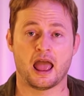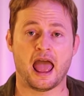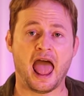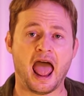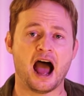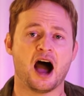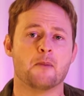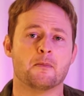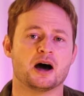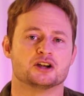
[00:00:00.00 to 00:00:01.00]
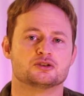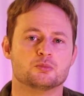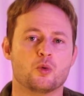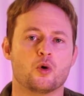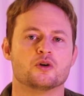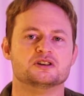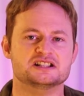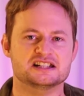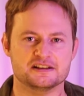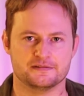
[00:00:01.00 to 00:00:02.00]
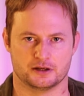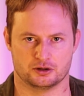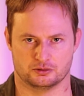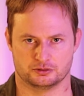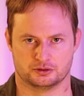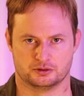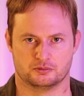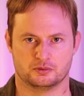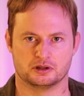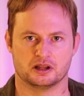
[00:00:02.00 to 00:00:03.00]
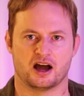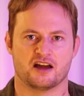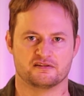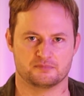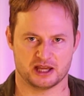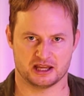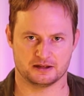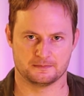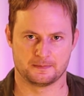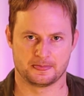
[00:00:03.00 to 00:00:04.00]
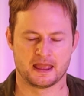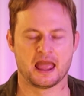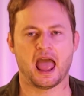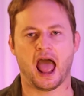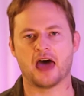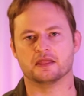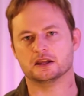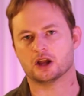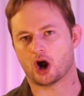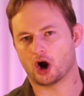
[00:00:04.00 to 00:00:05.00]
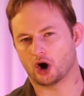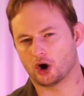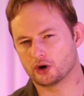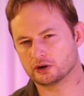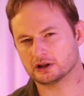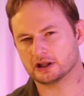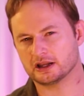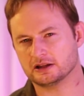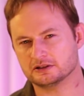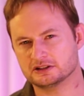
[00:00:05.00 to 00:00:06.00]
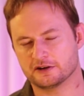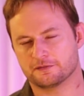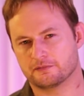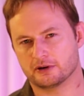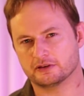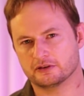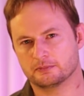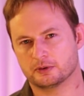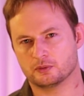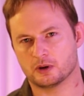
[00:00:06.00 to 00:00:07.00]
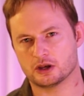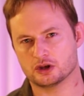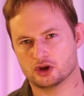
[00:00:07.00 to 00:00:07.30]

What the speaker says: How much more difficult would life be? And the only difference between